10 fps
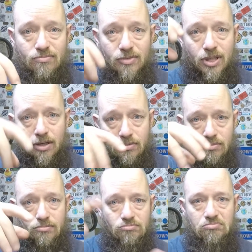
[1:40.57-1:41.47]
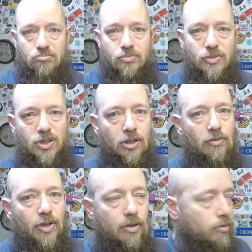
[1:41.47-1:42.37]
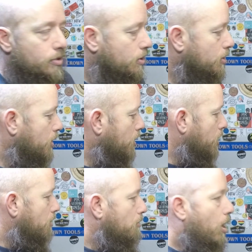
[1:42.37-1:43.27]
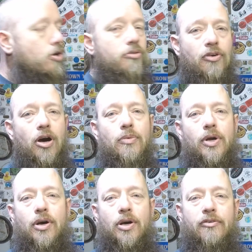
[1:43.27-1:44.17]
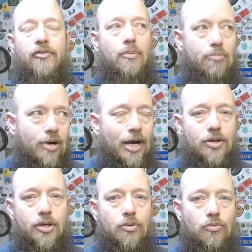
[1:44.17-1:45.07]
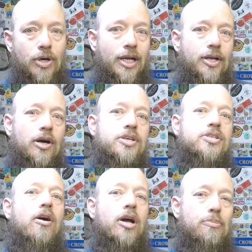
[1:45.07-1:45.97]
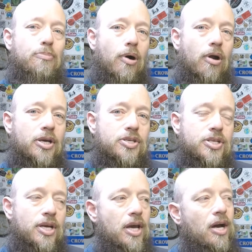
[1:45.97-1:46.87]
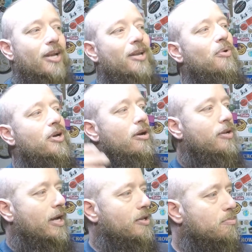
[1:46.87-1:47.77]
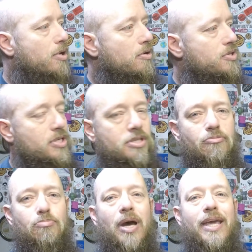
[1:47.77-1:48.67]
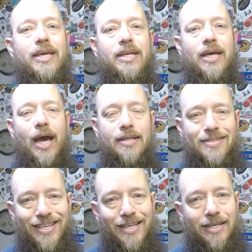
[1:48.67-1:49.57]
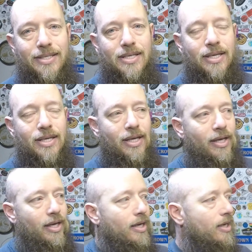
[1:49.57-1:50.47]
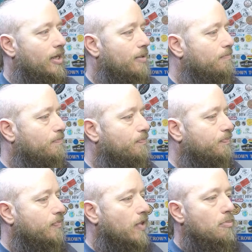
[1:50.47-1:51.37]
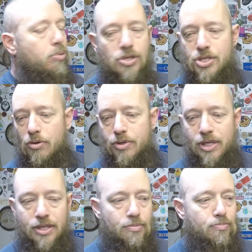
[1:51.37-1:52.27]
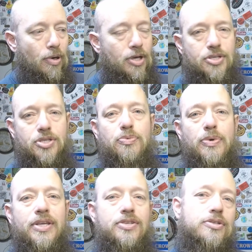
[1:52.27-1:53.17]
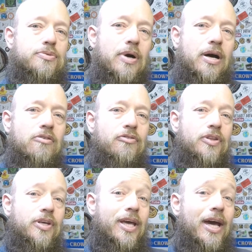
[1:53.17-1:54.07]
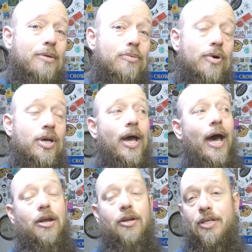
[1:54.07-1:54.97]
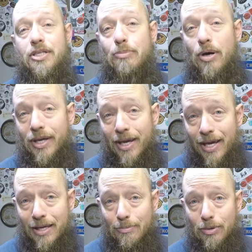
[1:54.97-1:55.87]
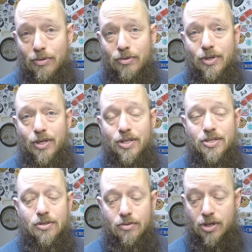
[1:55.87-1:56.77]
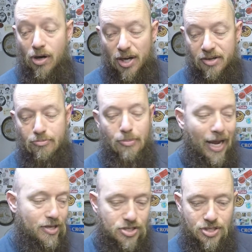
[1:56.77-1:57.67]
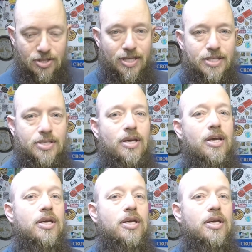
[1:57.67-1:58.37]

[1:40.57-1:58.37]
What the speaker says: You know what they're called. I couldn't find one. I could find brand new, really nice, highly polished. I didn't want to go down the process of making it antiqued. Plus I would need to buy a switch as well for the cable, and I'd need to buy cable to kind of match this.